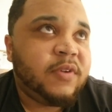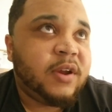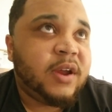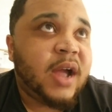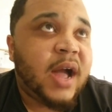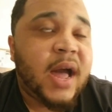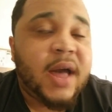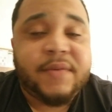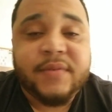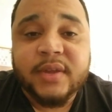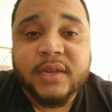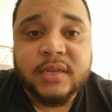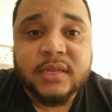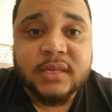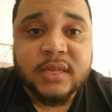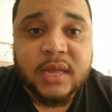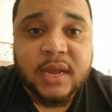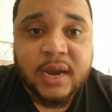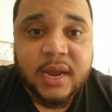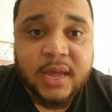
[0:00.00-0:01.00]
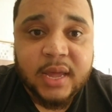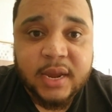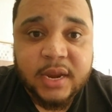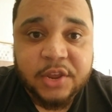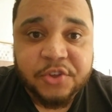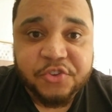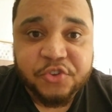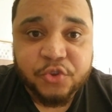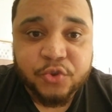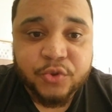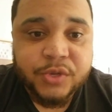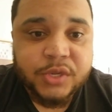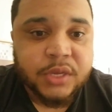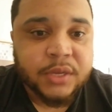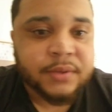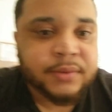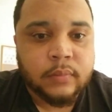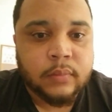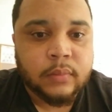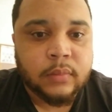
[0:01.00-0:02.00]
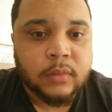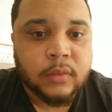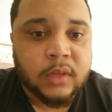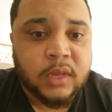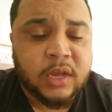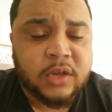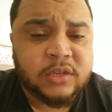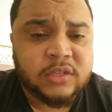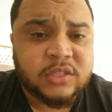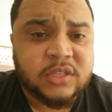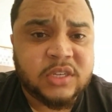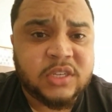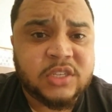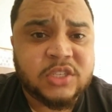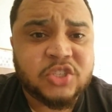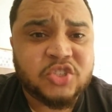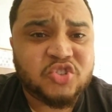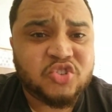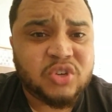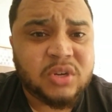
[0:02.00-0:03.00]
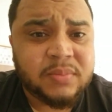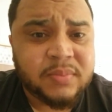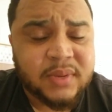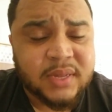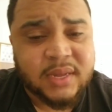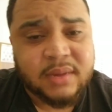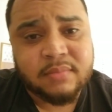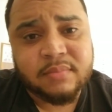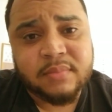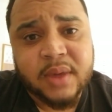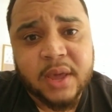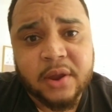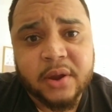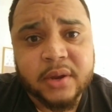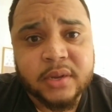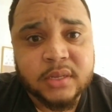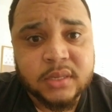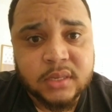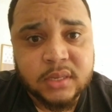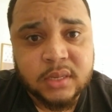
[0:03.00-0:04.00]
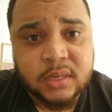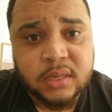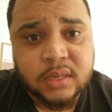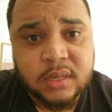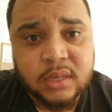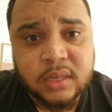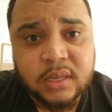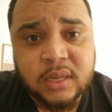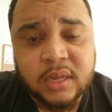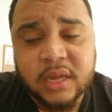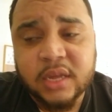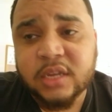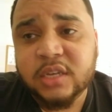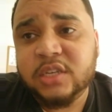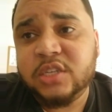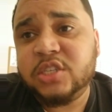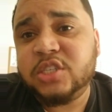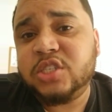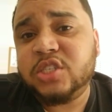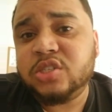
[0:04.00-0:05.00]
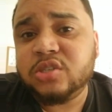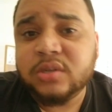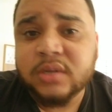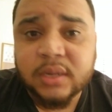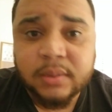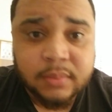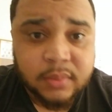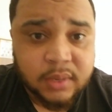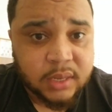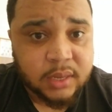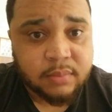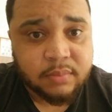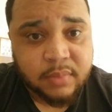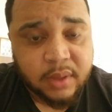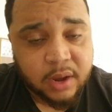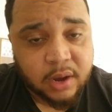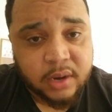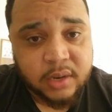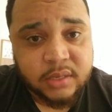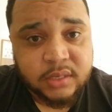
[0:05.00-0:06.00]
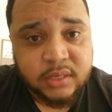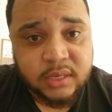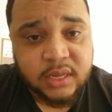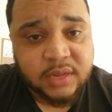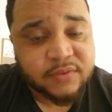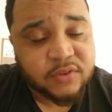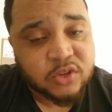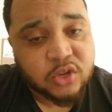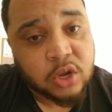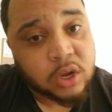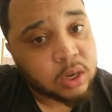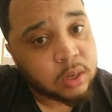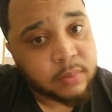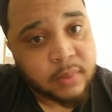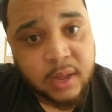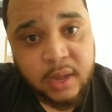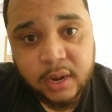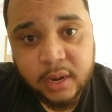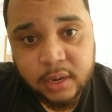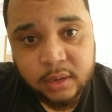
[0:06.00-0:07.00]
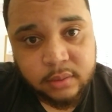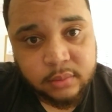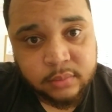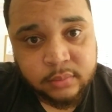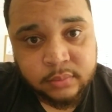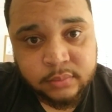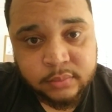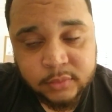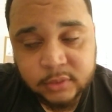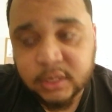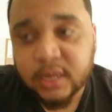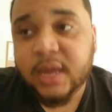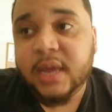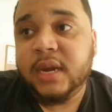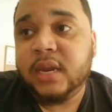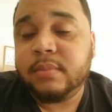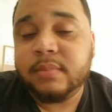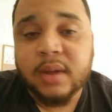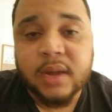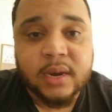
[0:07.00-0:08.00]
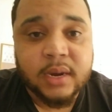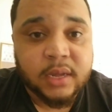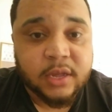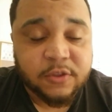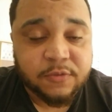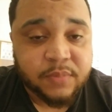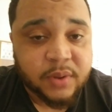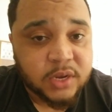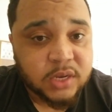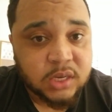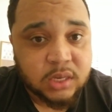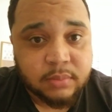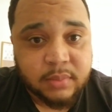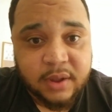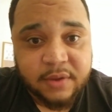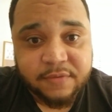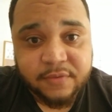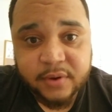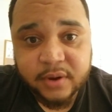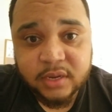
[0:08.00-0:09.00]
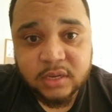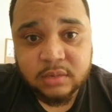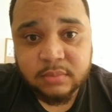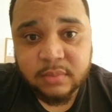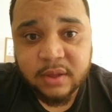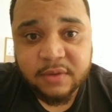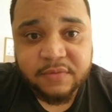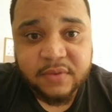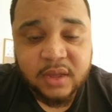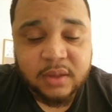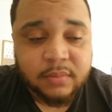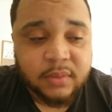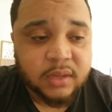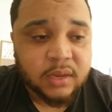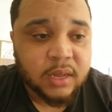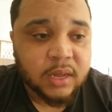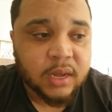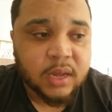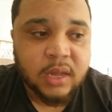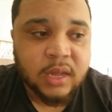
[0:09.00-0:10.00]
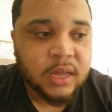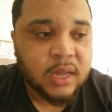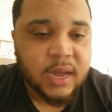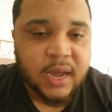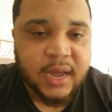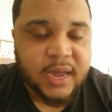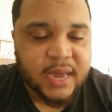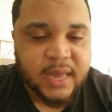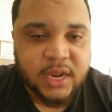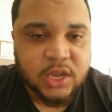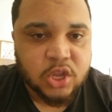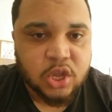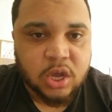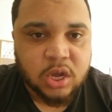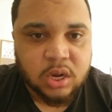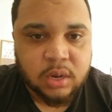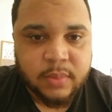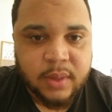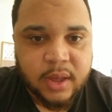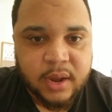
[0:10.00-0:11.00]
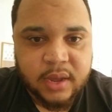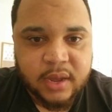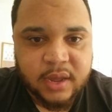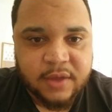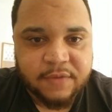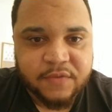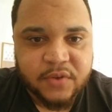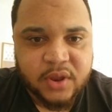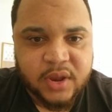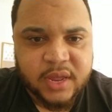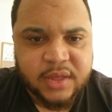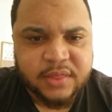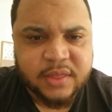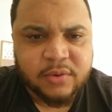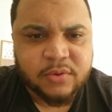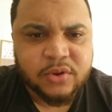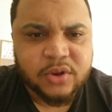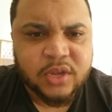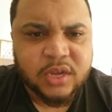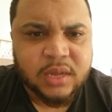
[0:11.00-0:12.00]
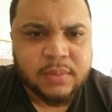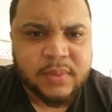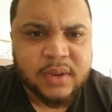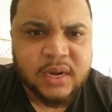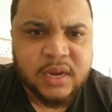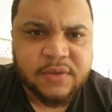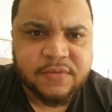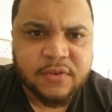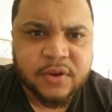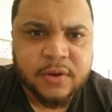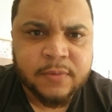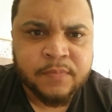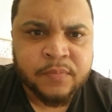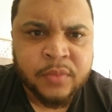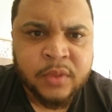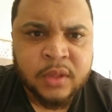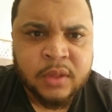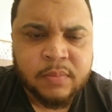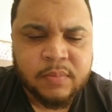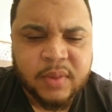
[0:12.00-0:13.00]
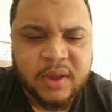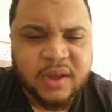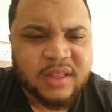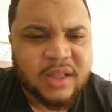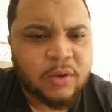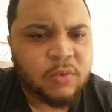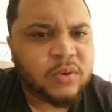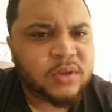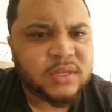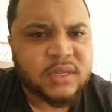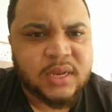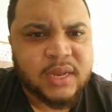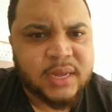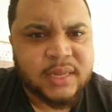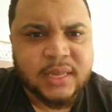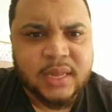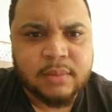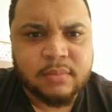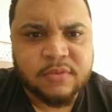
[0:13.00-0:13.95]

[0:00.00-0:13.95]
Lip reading: obvious that I had issues. I was extremely embarrassed to even talk about it to anybody, especially my friends and my family. I hated talking about it. I felt like they would look at me different because I wasn't like that